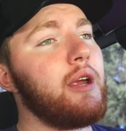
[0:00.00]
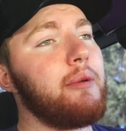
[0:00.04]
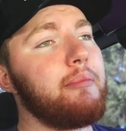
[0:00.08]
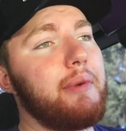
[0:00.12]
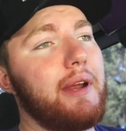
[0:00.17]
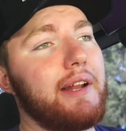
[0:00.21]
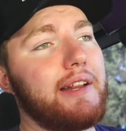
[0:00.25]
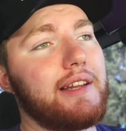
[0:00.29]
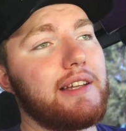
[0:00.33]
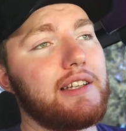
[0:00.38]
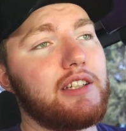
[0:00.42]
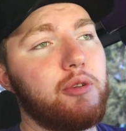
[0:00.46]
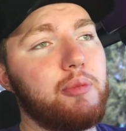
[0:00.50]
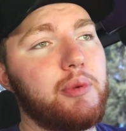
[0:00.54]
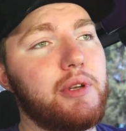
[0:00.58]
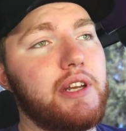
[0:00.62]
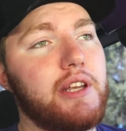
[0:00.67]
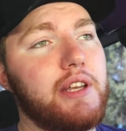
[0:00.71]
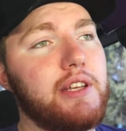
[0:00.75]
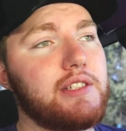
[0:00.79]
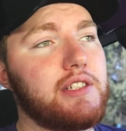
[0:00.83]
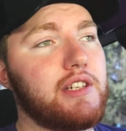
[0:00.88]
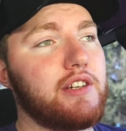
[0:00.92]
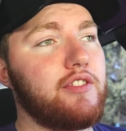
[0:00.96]
Make it a little bit
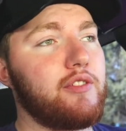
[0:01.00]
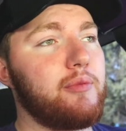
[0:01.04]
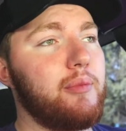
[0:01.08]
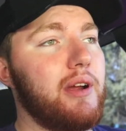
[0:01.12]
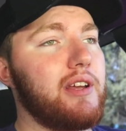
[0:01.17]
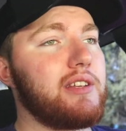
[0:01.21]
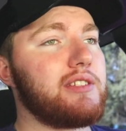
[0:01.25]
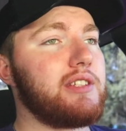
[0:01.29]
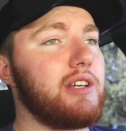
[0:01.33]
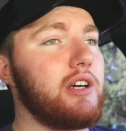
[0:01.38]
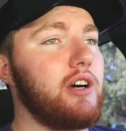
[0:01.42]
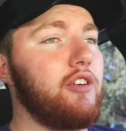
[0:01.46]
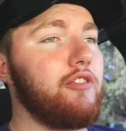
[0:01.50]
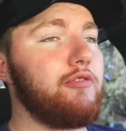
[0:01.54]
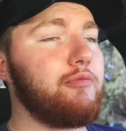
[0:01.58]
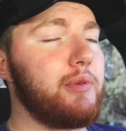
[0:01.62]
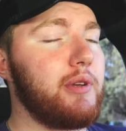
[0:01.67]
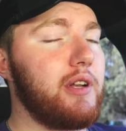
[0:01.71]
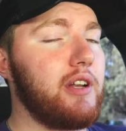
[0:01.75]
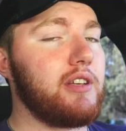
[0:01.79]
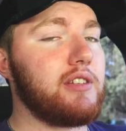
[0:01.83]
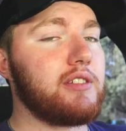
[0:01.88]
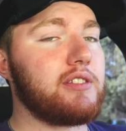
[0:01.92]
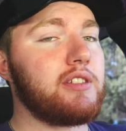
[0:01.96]
easier for myself
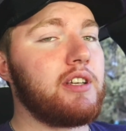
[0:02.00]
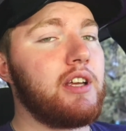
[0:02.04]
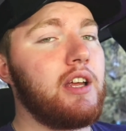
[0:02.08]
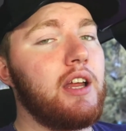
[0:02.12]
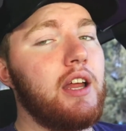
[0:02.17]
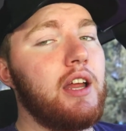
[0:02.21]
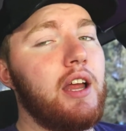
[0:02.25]
because